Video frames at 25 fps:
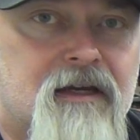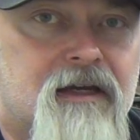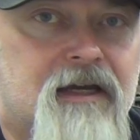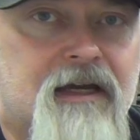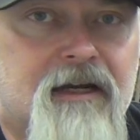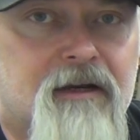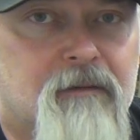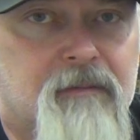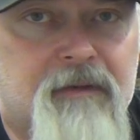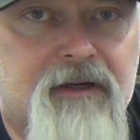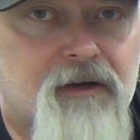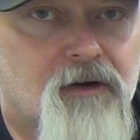
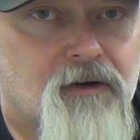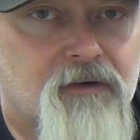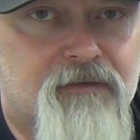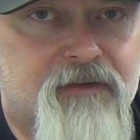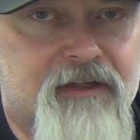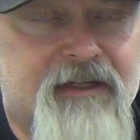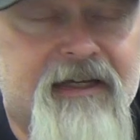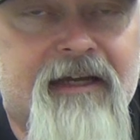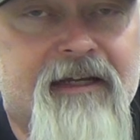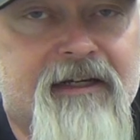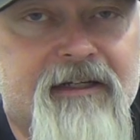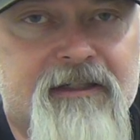and a big old
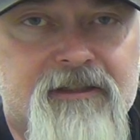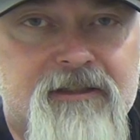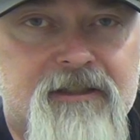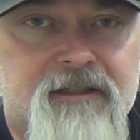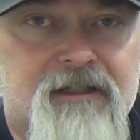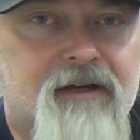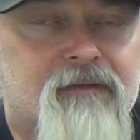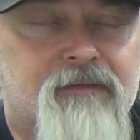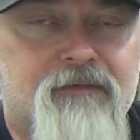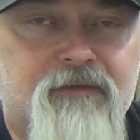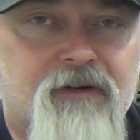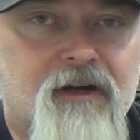V8
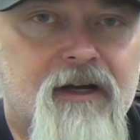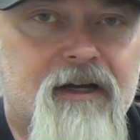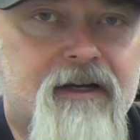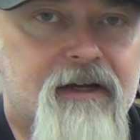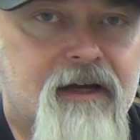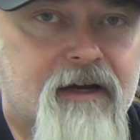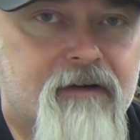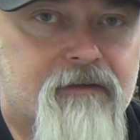engine up front.